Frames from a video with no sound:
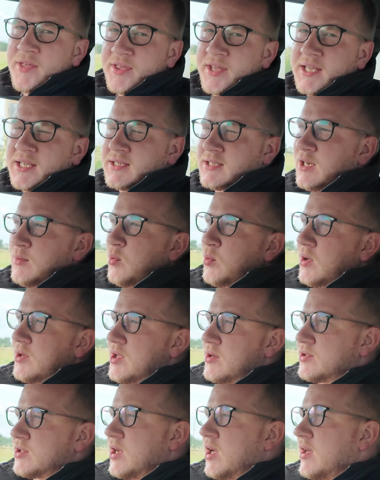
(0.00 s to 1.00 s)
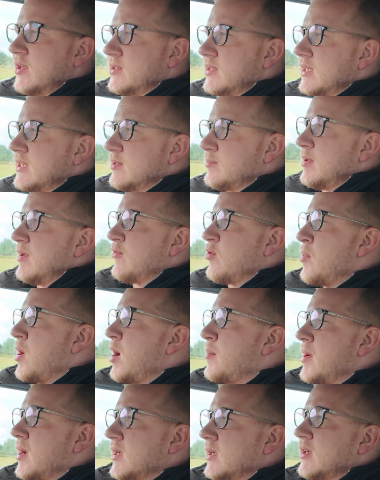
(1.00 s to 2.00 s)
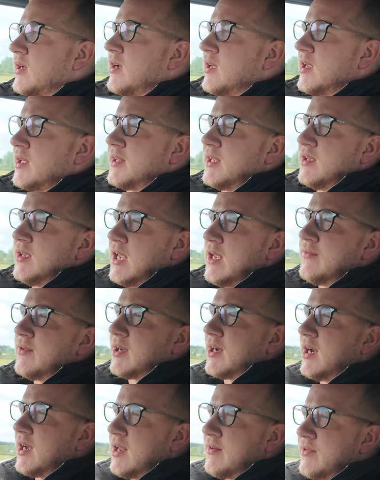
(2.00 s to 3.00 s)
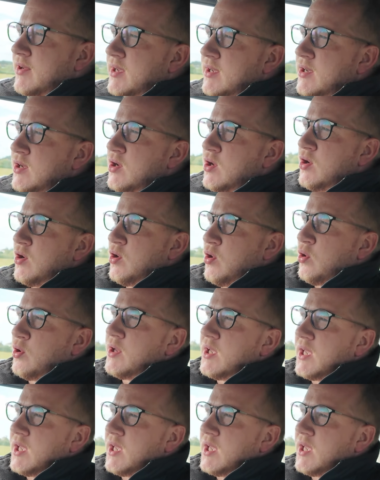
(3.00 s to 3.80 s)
I think it's going to be one of those cars that is a bit of a Marmite car. I think you're either going to love it or